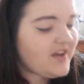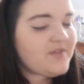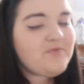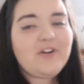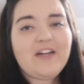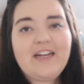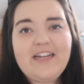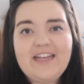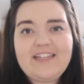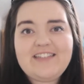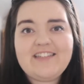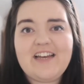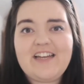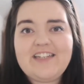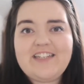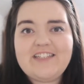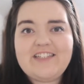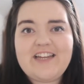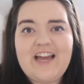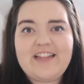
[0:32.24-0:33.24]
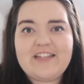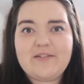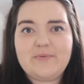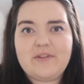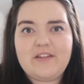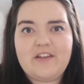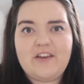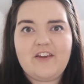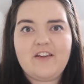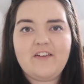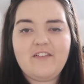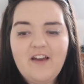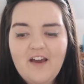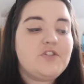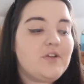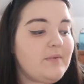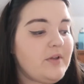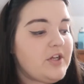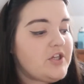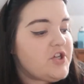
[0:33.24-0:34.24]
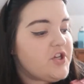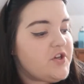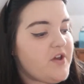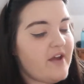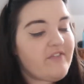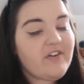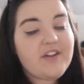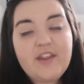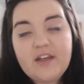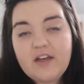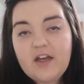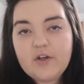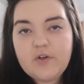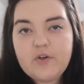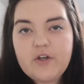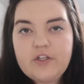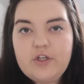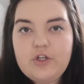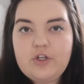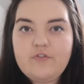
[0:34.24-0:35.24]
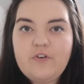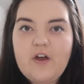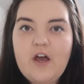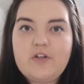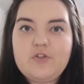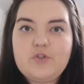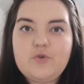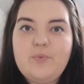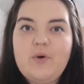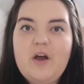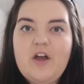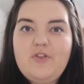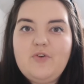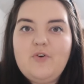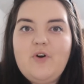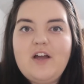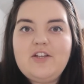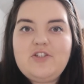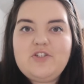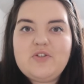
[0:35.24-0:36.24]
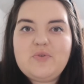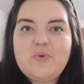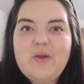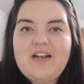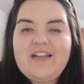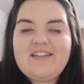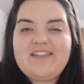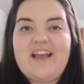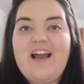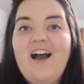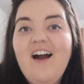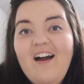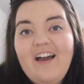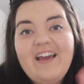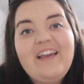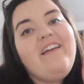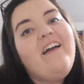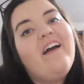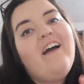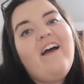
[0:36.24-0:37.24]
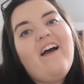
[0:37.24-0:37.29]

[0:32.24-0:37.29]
I'm really excited to share this with you. So I'm going to show you everything I got in Universal, but I thought I'd just quickly say hi.